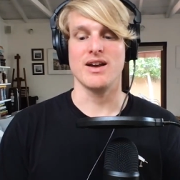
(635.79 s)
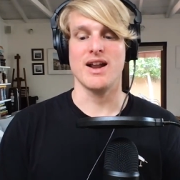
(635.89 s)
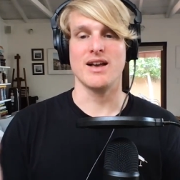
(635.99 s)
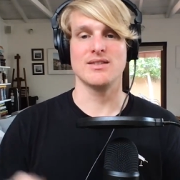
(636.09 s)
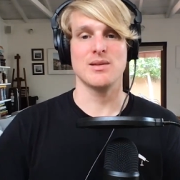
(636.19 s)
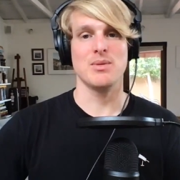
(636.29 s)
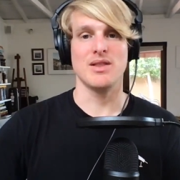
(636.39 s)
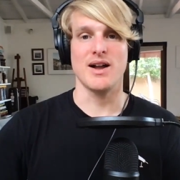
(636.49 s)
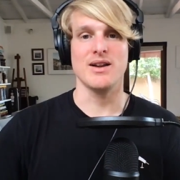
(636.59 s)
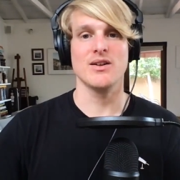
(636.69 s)
It has some
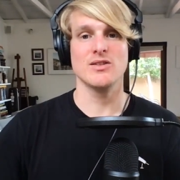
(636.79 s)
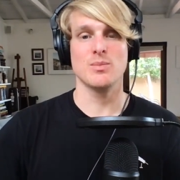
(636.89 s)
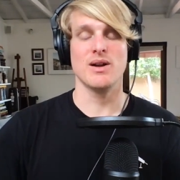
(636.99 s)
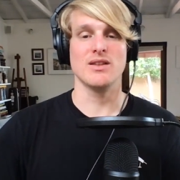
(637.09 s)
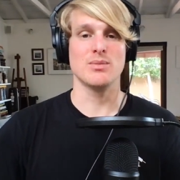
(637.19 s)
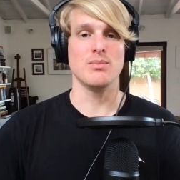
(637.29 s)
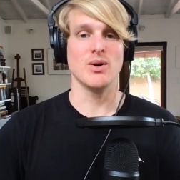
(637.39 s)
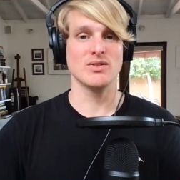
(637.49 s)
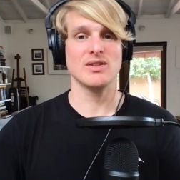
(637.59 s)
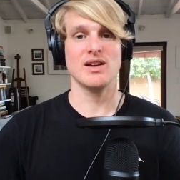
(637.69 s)
millennials, but it's
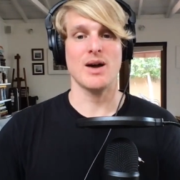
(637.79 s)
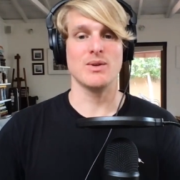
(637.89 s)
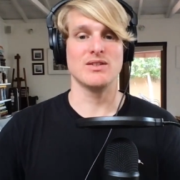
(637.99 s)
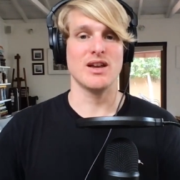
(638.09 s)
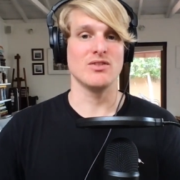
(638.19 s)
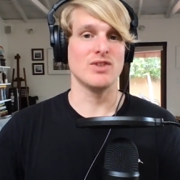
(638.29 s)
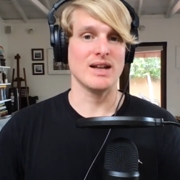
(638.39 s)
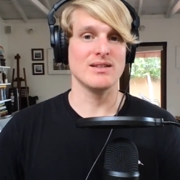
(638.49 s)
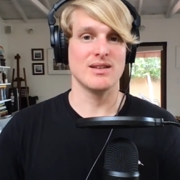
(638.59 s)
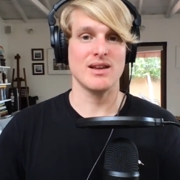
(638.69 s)
mostly, I would say,
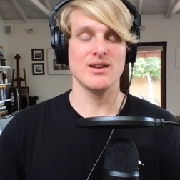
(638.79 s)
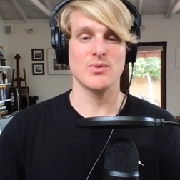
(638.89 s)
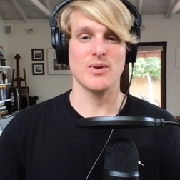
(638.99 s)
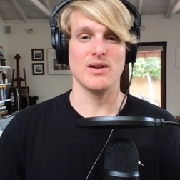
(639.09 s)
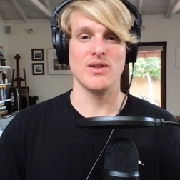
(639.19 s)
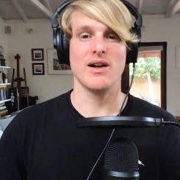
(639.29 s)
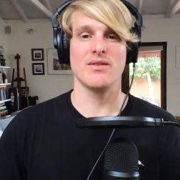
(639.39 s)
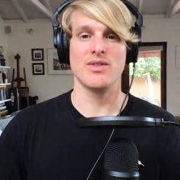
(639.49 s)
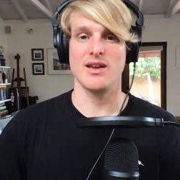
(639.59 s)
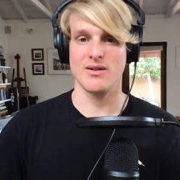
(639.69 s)
Gen Z is where a lot
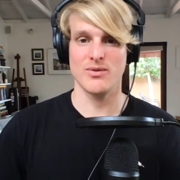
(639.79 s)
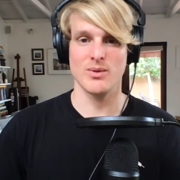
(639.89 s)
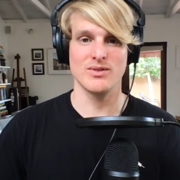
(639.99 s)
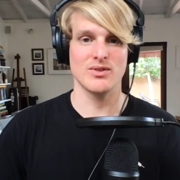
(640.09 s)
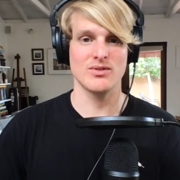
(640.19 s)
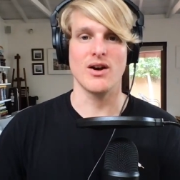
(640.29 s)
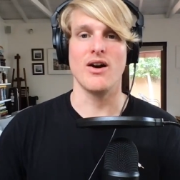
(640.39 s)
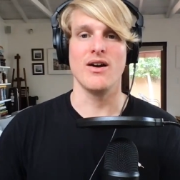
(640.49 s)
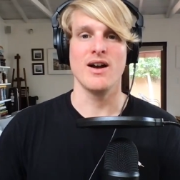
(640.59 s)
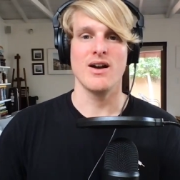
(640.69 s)
of the influencers
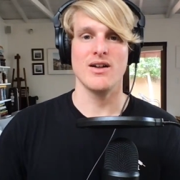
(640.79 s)
are,